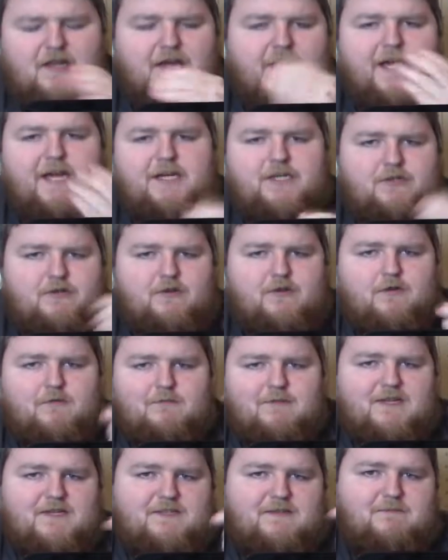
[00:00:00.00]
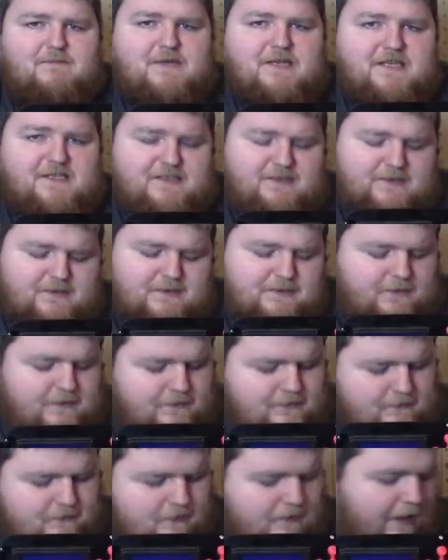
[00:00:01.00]
extra little bits and pieces,
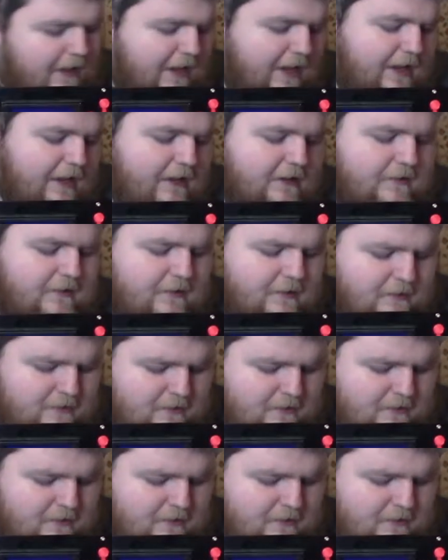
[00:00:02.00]
and